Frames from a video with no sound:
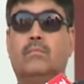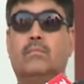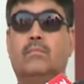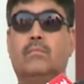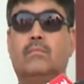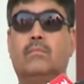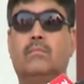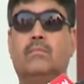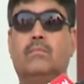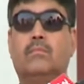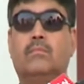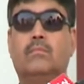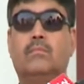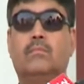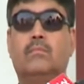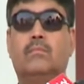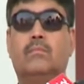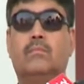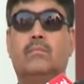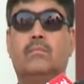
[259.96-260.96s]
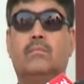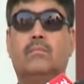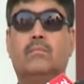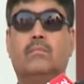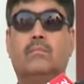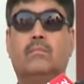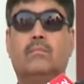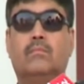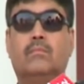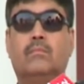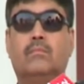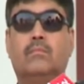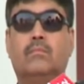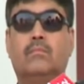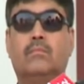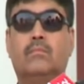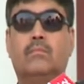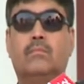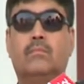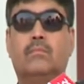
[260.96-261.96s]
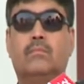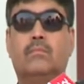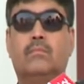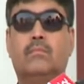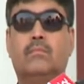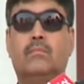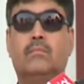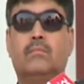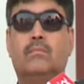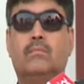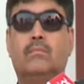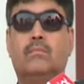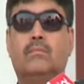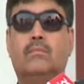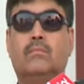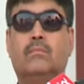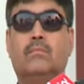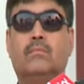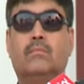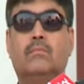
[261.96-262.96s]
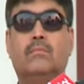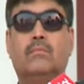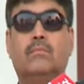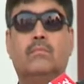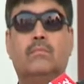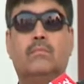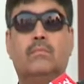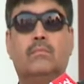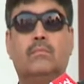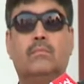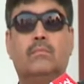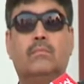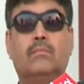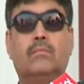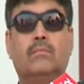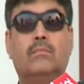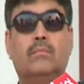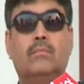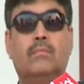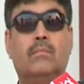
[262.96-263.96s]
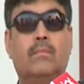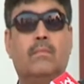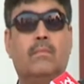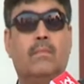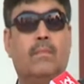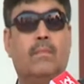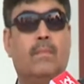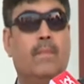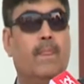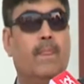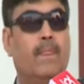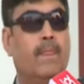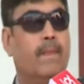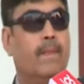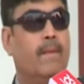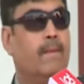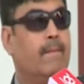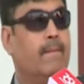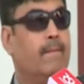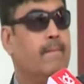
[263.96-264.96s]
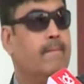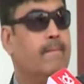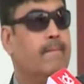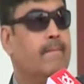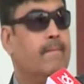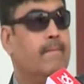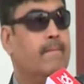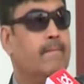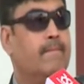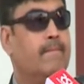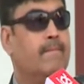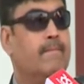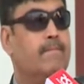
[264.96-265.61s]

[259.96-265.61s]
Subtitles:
(not speaking)